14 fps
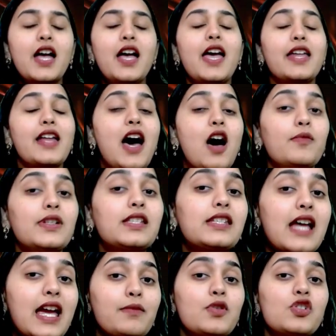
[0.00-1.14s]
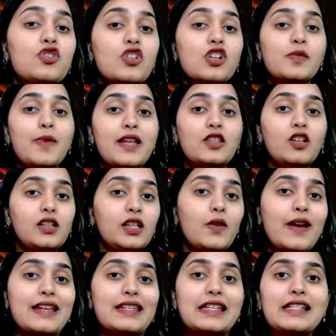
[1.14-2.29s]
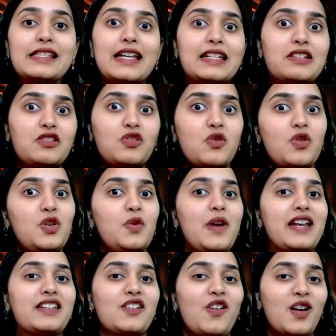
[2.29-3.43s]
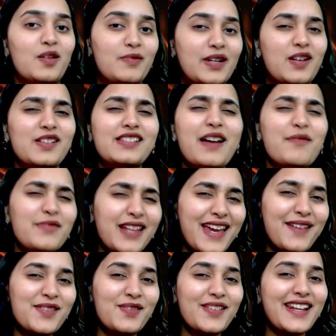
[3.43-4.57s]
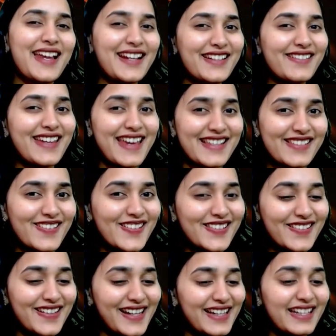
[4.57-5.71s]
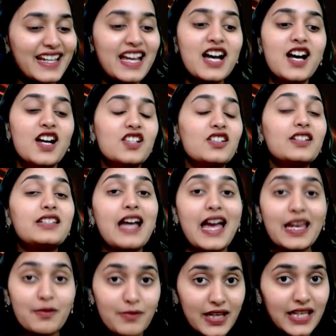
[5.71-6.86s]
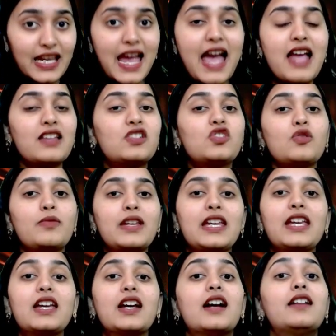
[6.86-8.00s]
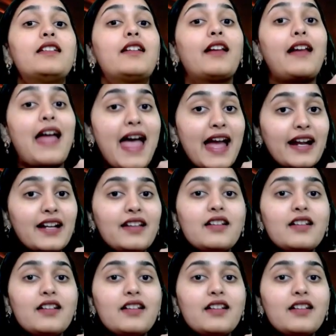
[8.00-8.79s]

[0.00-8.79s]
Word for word: And how much time you should spend on the questions that you don't know at all. Because sometimes we like to guess also, right? So timing has to be tracked